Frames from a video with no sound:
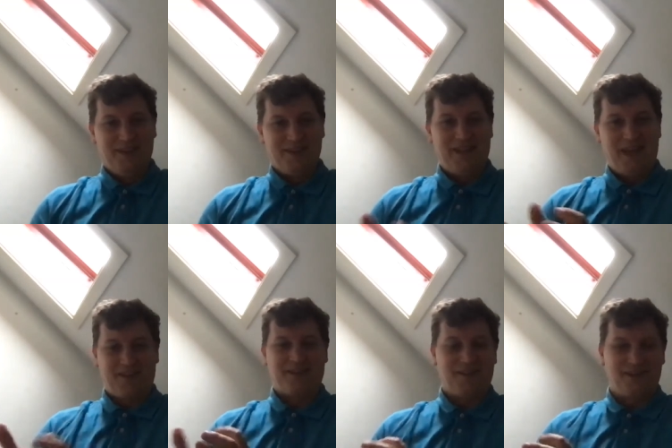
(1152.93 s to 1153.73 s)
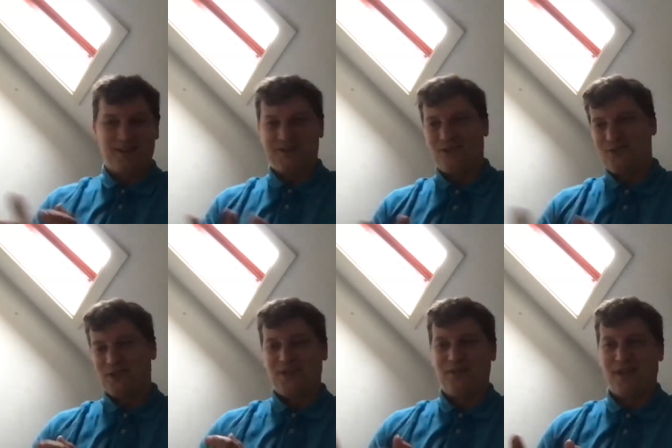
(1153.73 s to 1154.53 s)
it's like uh, research
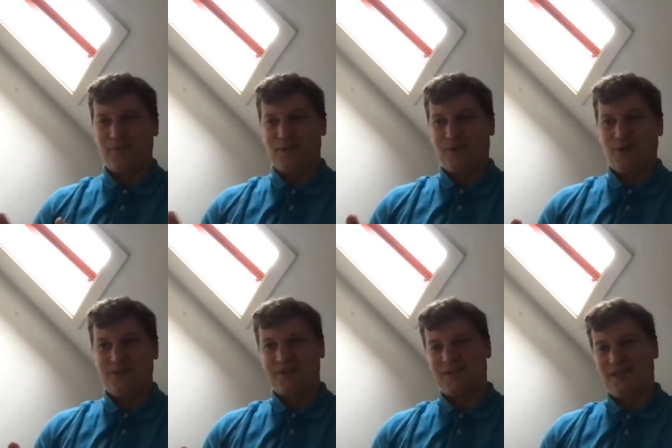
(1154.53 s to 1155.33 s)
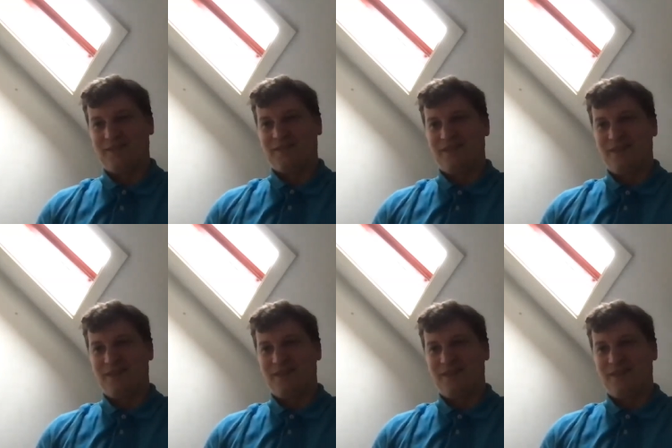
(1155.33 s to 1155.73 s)
and development process and uh,